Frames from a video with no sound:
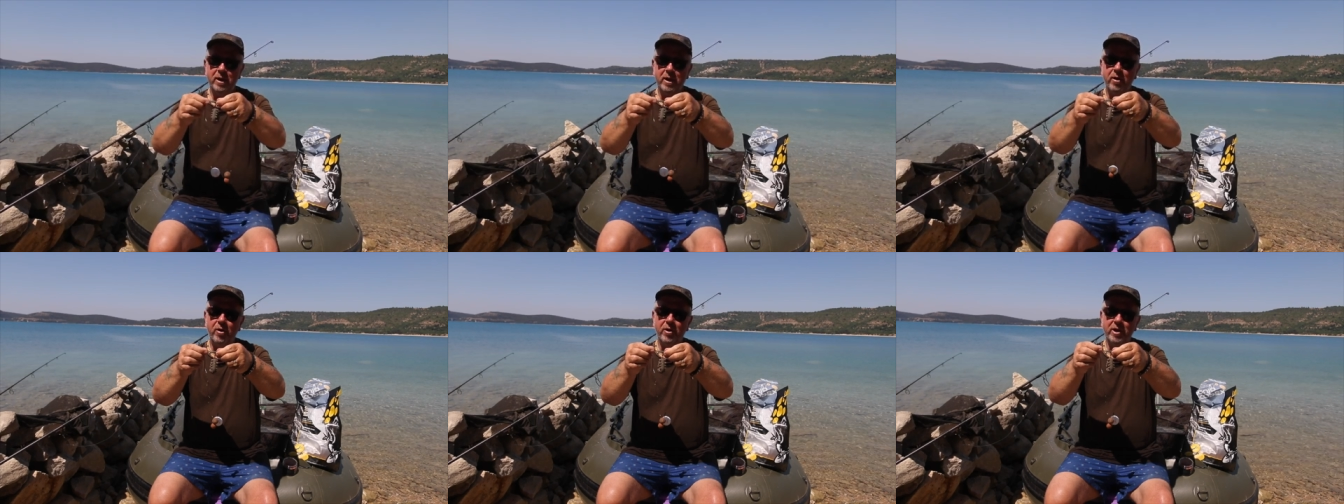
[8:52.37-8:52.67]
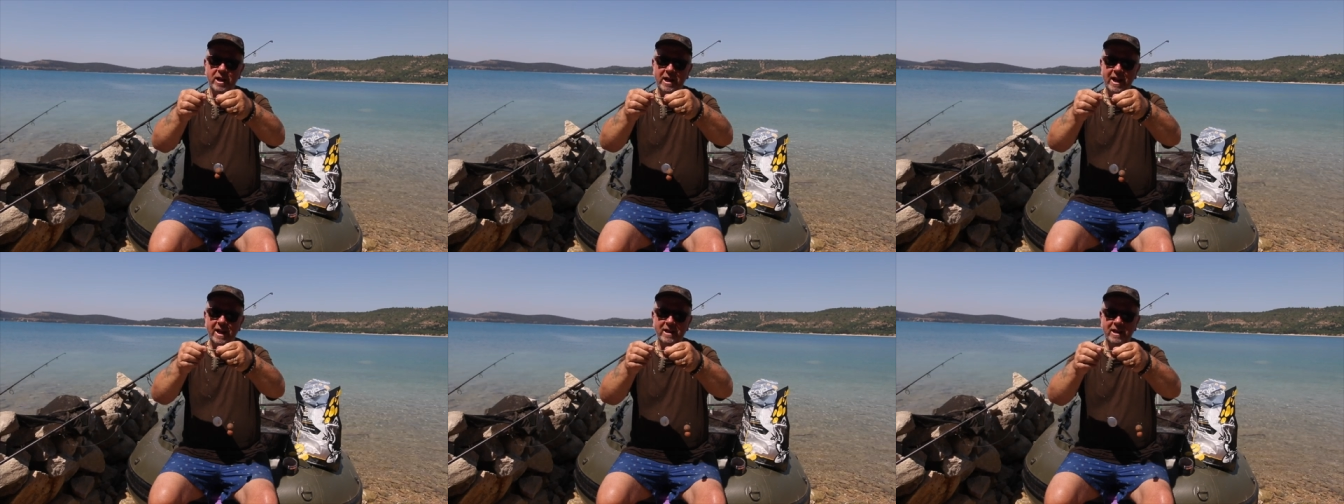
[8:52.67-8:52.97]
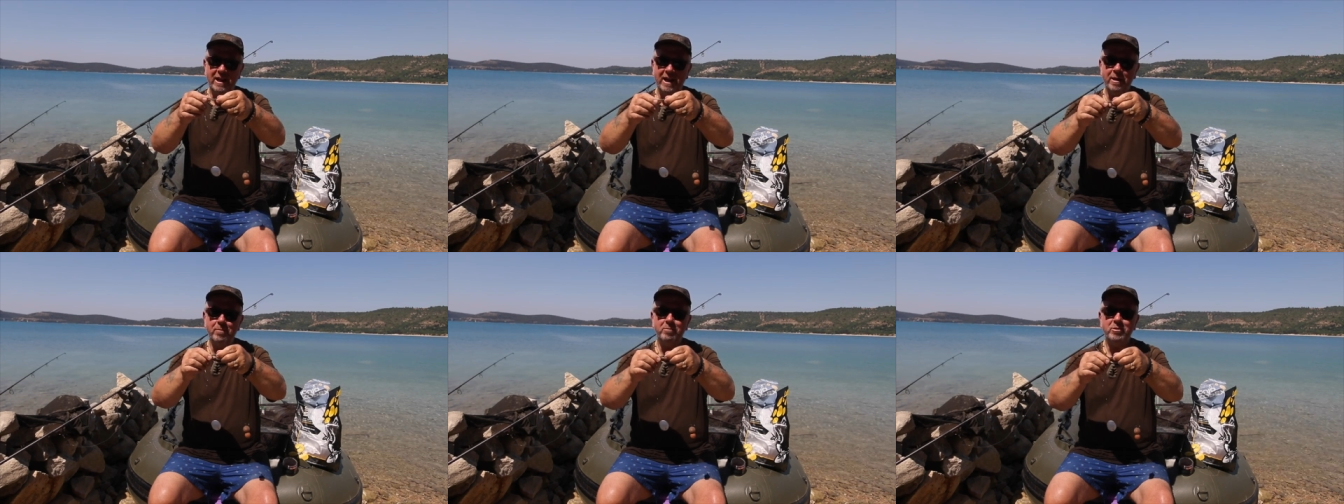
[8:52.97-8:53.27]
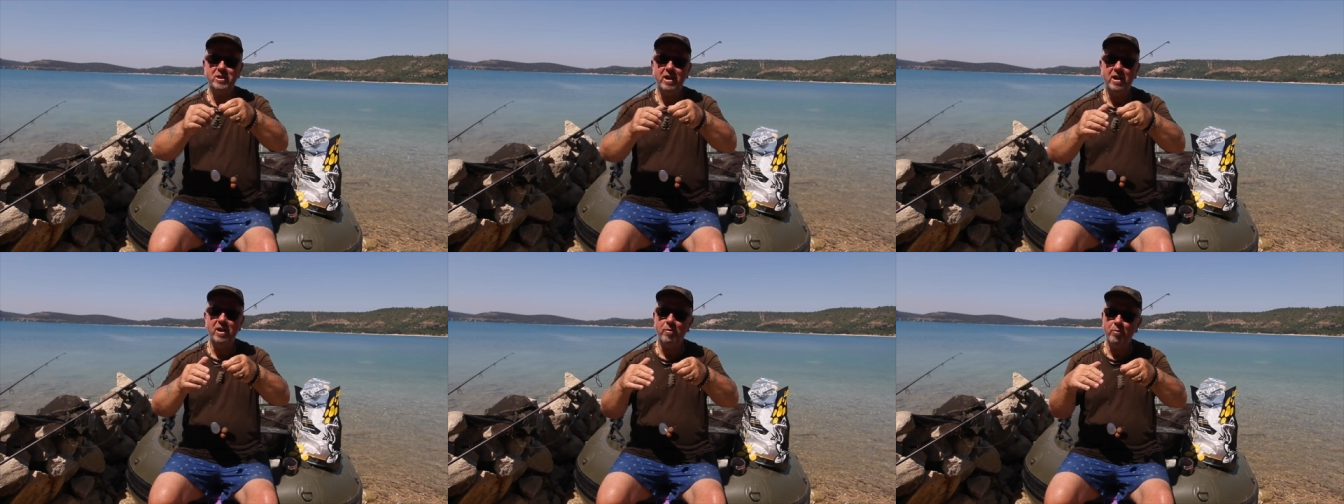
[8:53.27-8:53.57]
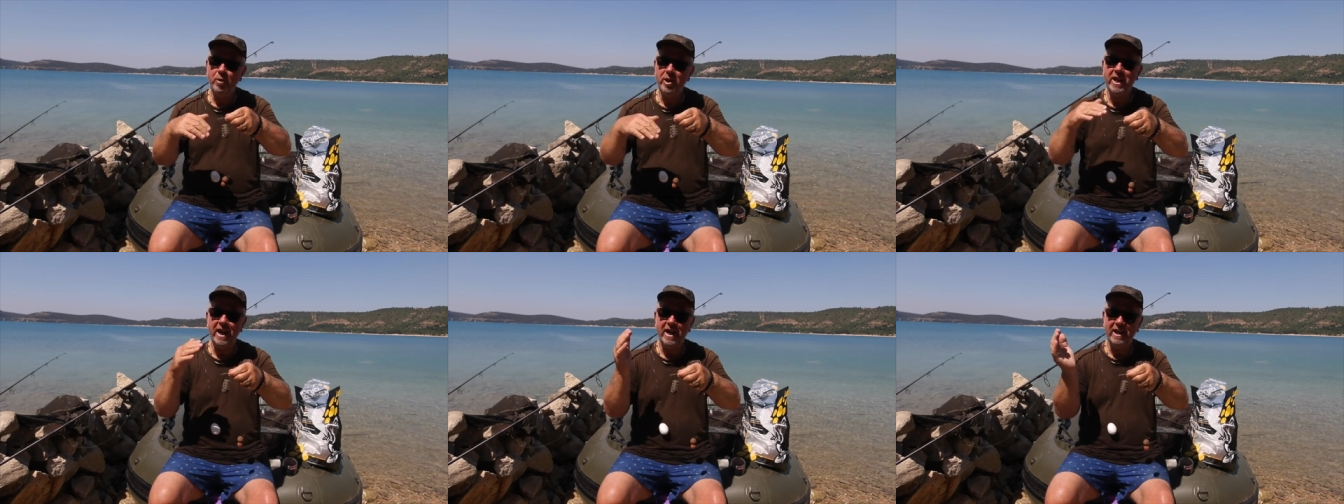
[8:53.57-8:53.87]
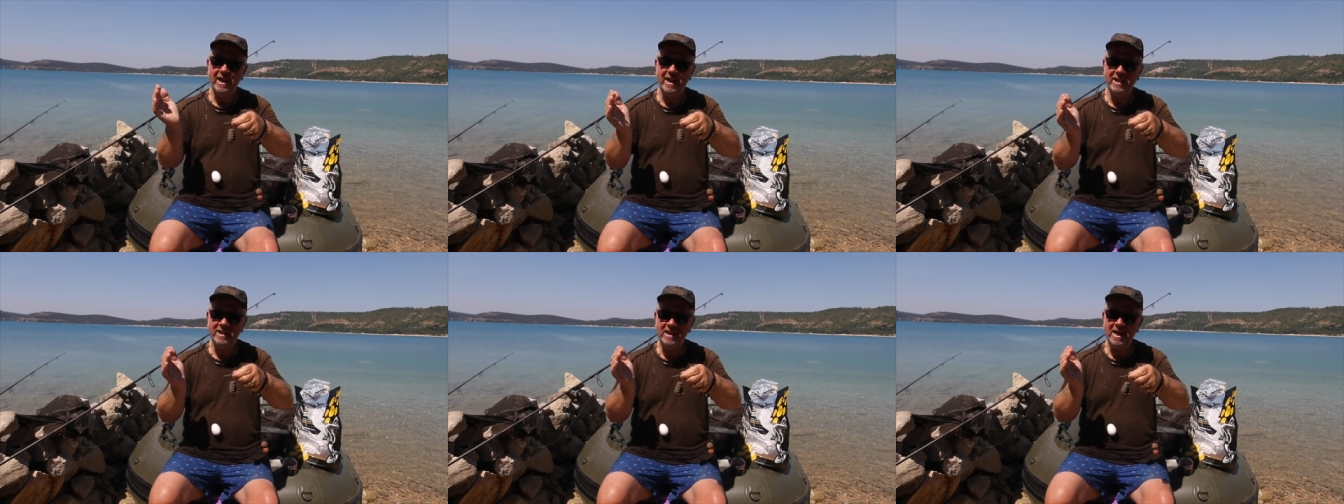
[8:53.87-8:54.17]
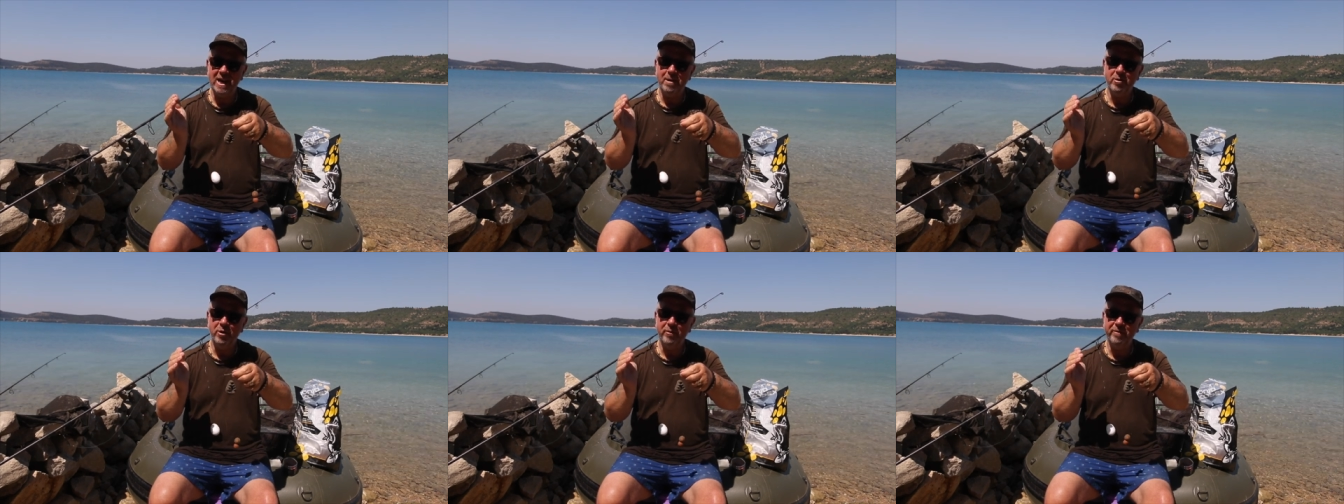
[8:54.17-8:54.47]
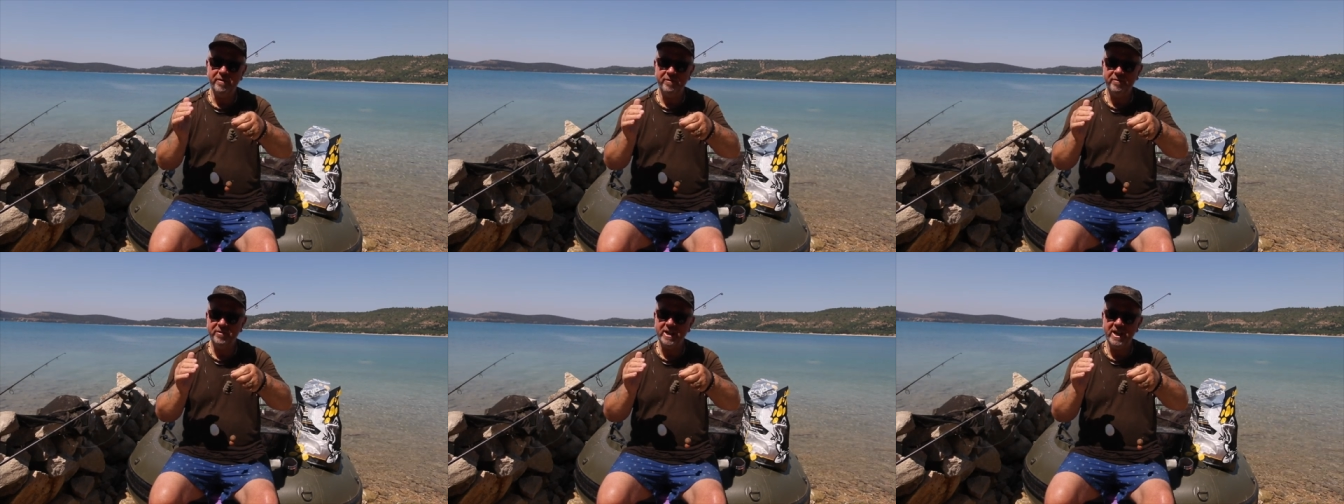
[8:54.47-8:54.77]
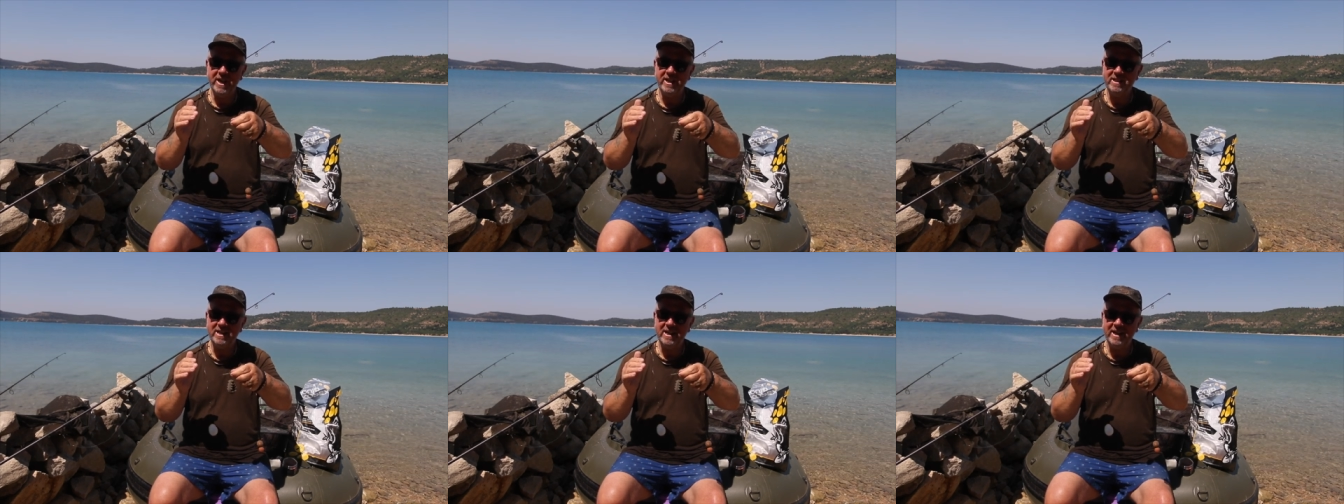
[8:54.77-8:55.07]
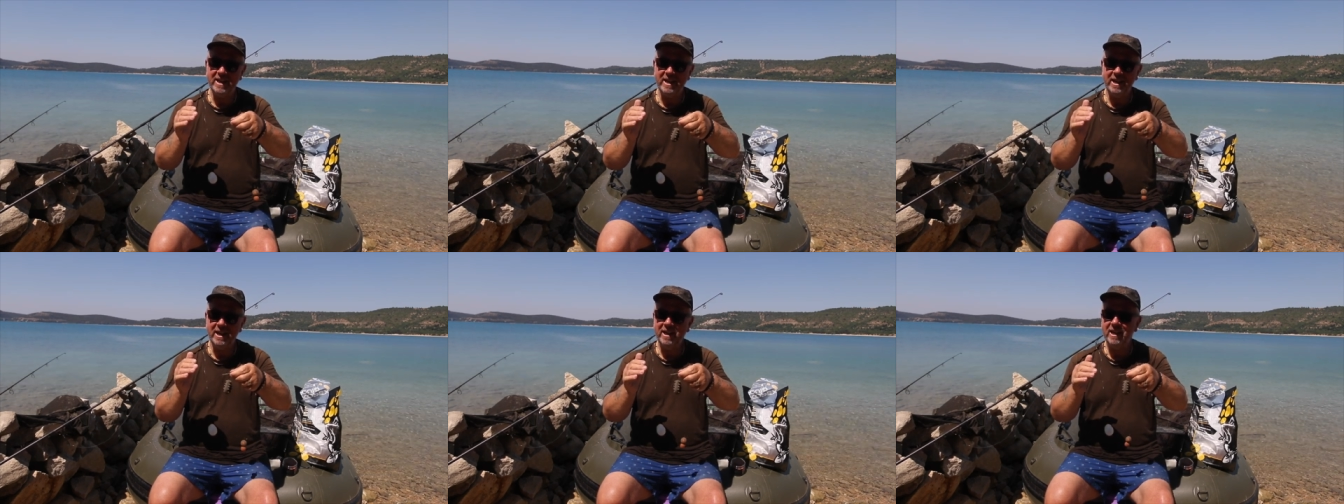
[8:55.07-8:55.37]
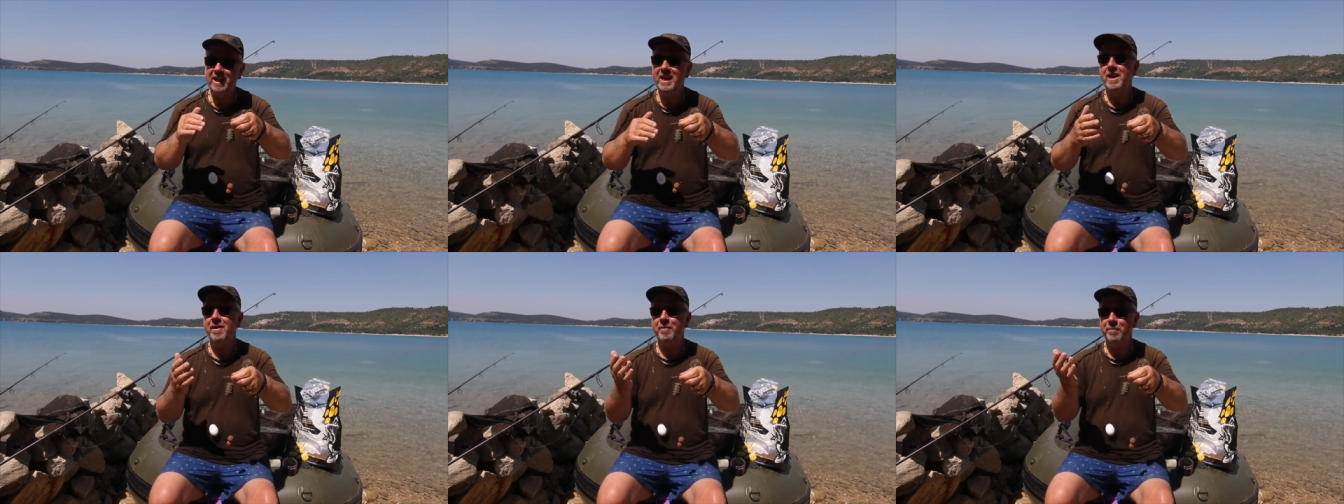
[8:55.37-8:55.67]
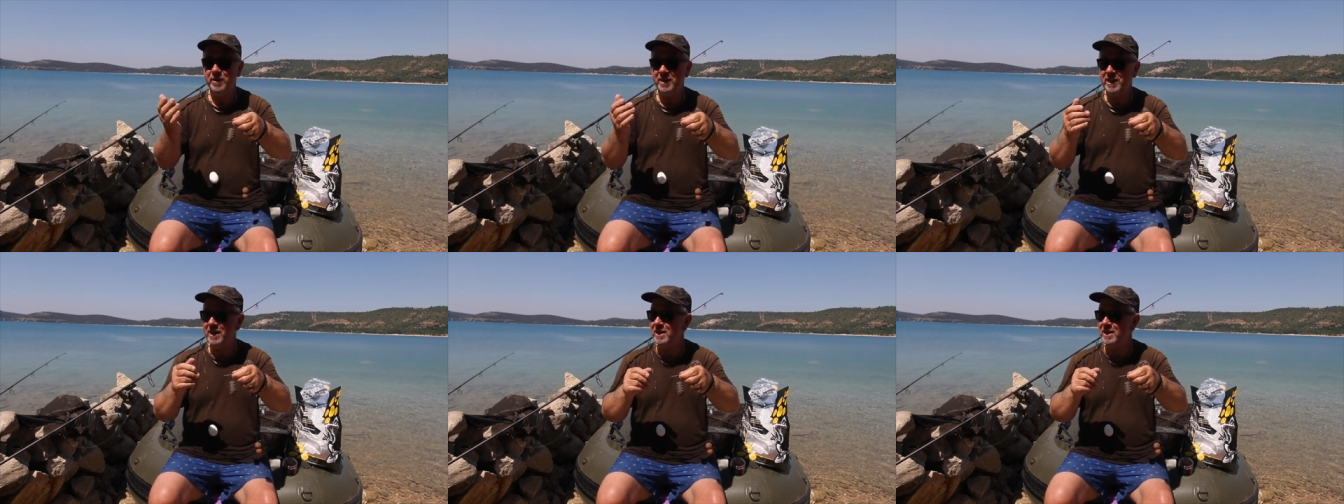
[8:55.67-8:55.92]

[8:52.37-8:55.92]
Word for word: uh, on a lead clip, so I want that lead to come off if I get a take, if I